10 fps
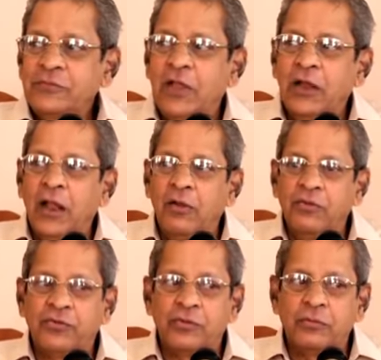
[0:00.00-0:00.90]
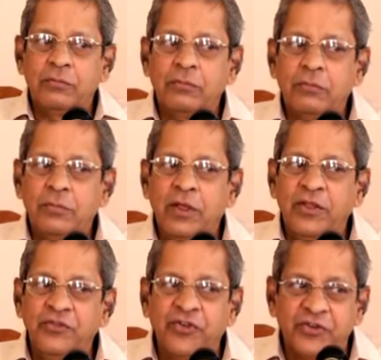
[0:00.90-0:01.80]
Then I was
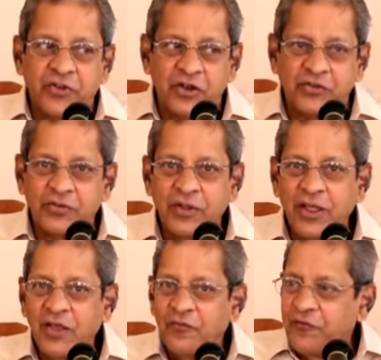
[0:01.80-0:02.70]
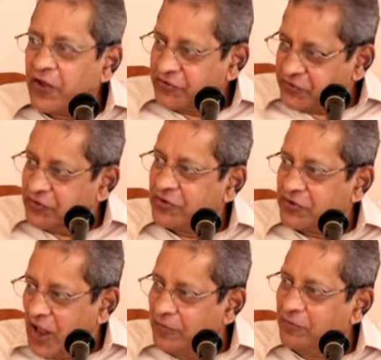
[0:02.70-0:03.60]
in jitters. First
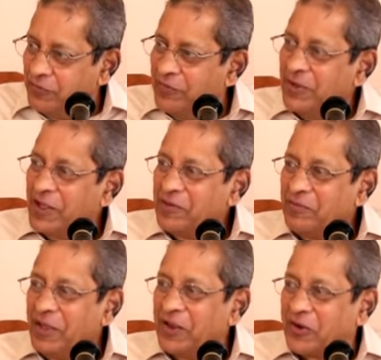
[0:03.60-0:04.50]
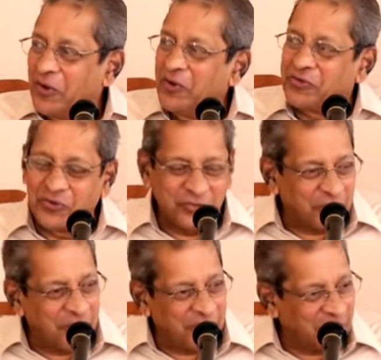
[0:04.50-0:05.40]
time being close to
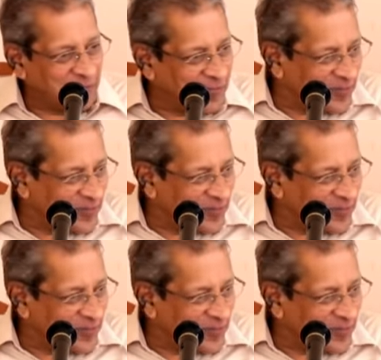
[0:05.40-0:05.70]
Swami.